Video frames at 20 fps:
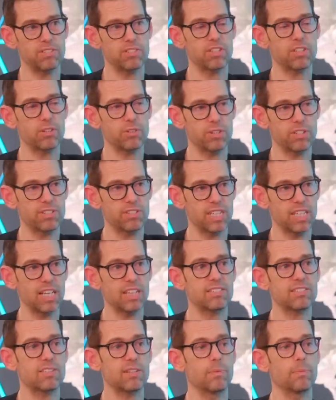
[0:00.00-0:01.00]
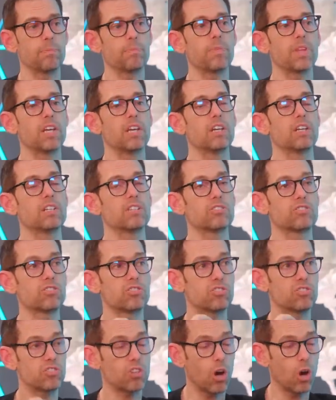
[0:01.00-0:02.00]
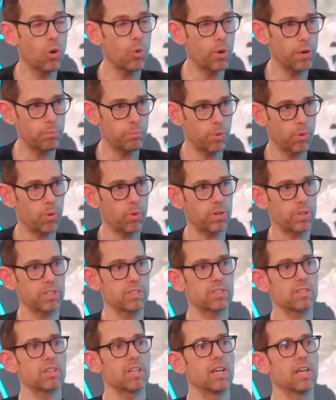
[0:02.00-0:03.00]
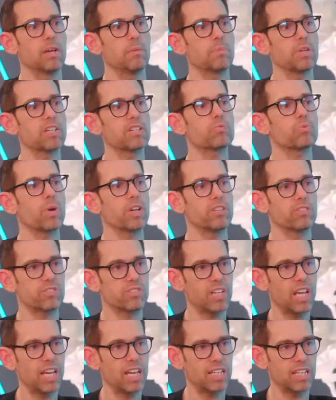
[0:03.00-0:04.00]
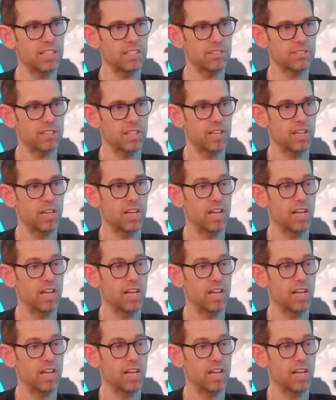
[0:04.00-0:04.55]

insecurities against them so important because what you're saying is